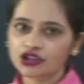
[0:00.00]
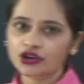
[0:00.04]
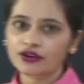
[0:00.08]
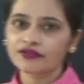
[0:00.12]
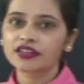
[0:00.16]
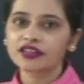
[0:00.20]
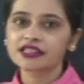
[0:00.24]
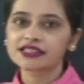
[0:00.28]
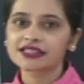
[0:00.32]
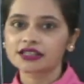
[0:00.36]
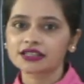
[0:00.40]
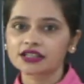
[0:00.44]

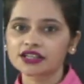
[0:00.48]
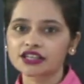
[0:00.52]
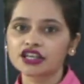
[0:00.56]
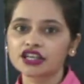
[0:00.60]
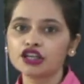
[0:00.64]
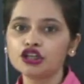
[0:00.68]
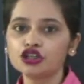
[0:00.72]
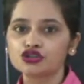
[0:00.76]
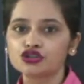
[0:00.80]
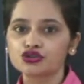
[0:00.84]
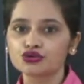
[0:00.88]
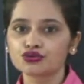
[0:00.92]
of the
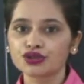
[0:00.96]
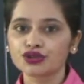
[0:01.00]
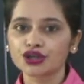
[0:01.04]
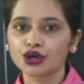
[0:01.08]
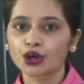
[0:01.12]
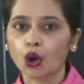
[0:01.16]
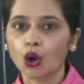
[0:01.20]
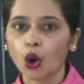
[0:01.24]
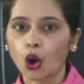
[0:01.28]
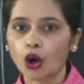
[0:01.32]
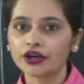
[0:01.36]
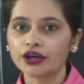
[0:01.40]
circle to the
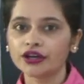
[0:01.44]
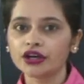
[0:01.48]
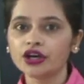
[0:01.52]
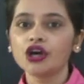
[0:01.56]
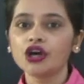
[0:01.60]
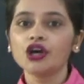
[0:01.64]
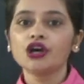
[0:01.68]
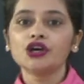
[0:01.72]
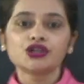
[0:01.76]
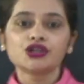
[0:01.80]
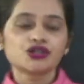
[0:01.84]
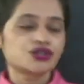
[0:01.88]
chord.
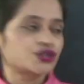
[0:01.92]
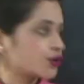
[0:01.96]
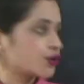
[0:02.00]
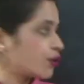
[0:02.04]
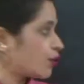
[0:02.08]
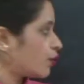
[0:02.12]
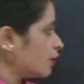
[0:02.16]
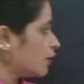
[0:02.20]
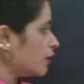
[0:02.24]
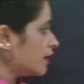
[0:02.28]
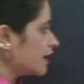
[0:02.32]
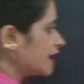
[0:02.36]

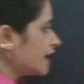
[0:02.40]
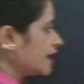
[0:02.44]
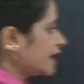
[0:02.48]
So